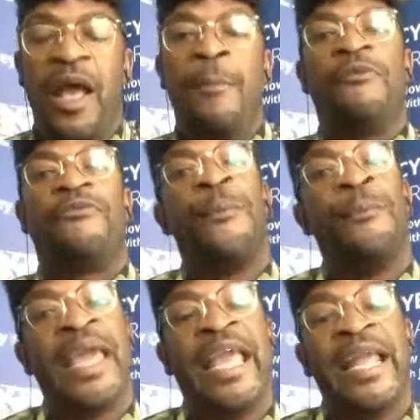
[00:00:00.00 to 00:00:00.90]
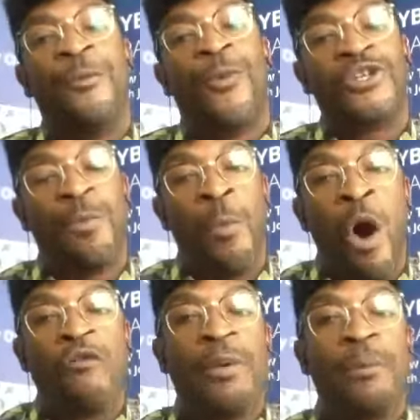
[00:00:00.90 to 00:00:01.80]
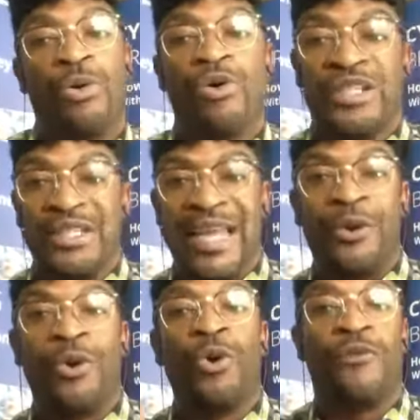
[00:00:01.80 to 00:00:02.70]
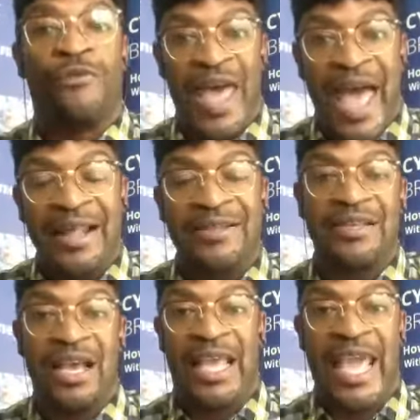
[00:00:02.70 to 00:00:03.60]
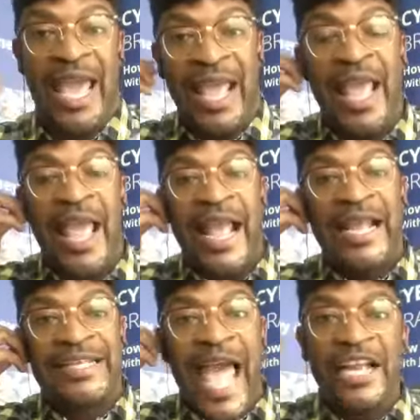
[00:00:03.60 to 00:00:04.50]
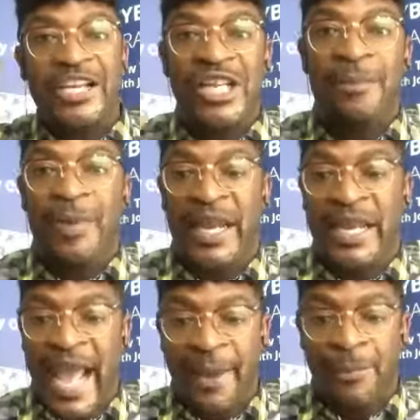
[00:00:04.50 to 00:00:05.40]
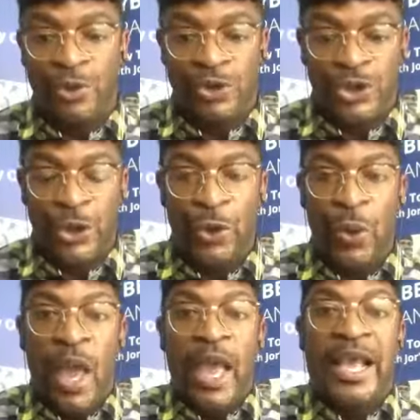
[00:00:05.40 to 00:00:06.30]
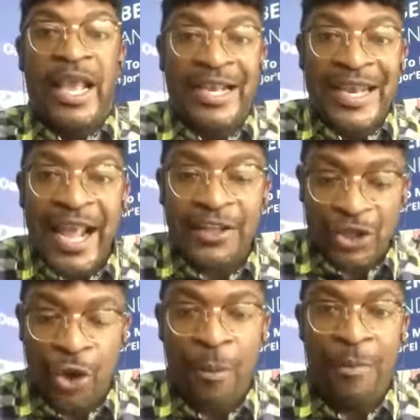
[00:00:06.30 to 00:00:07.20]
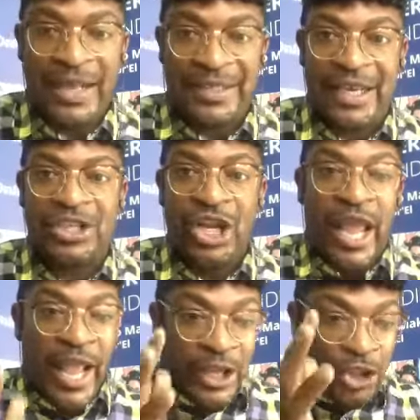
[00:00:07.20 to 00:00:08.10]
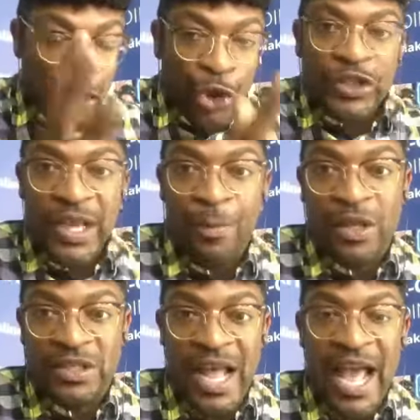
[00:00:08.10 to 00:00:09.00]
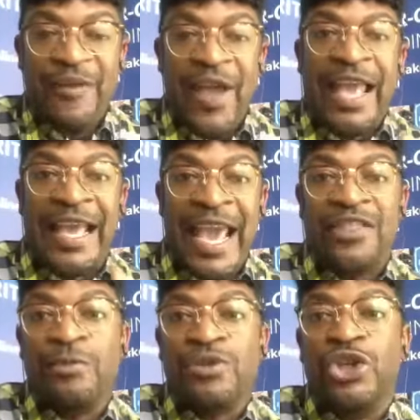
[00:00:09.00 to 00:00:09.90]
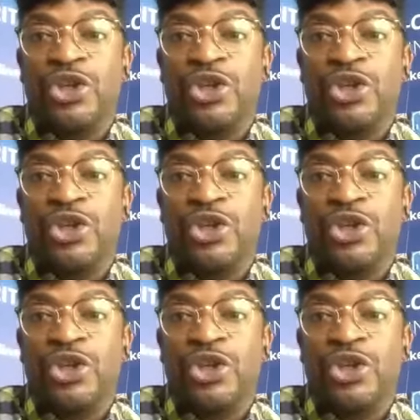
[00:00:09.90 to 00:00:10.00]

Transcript: But for me, what's more important than all of that, okay, is actually being able to connect your message to someone's life and get them to